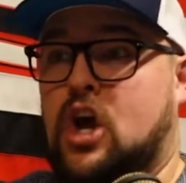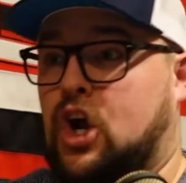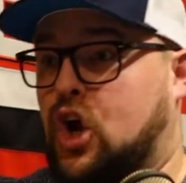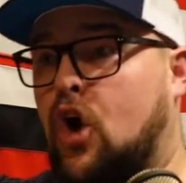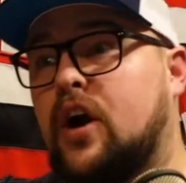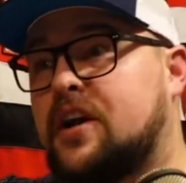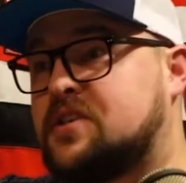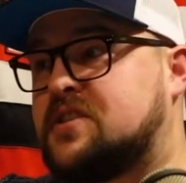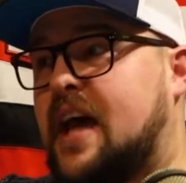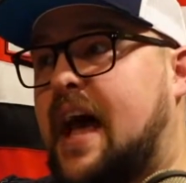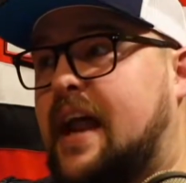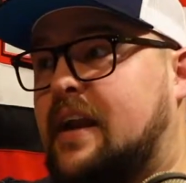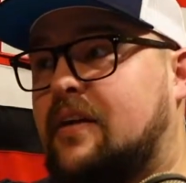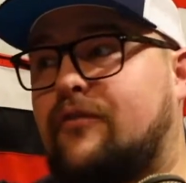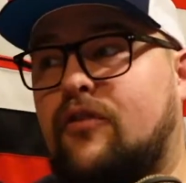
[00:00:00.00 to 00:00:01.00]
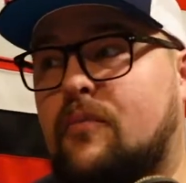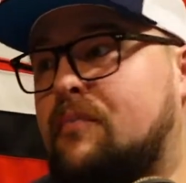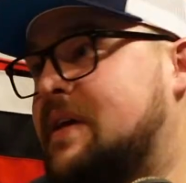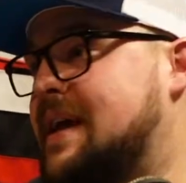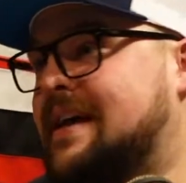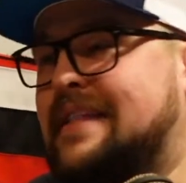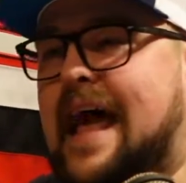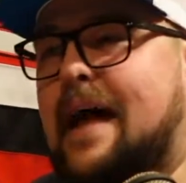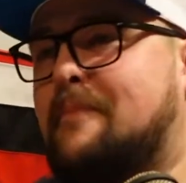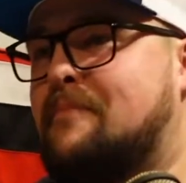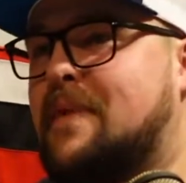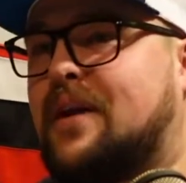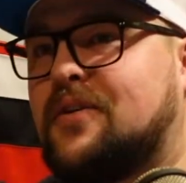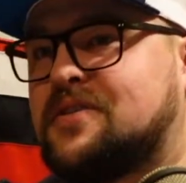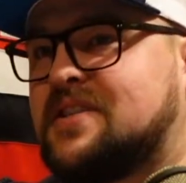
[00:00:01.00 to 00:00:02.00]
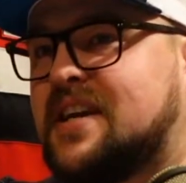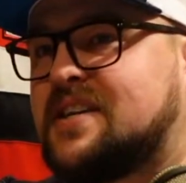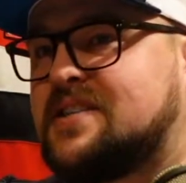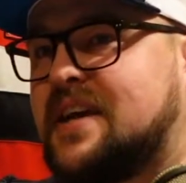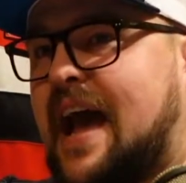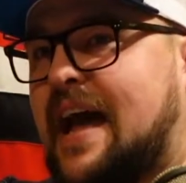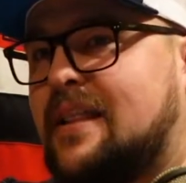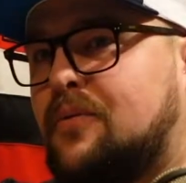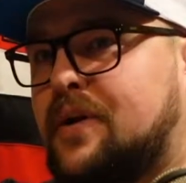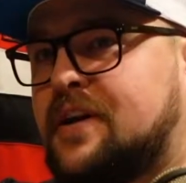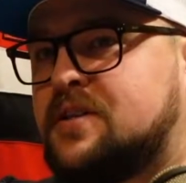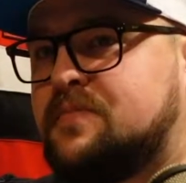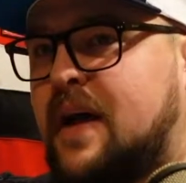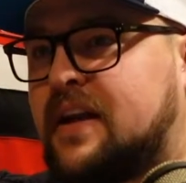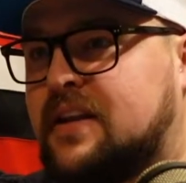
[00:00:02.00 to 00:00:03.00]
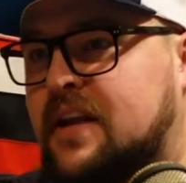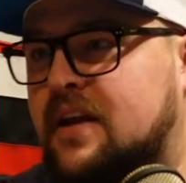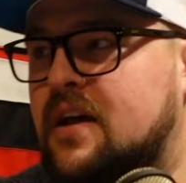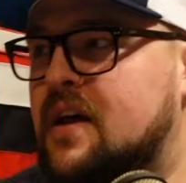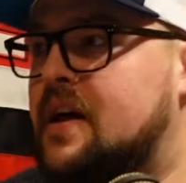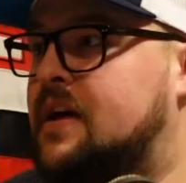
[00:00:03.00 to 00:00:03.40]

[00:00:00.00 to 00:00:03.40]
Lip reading: could ascend from being that middle 6 guy that we expected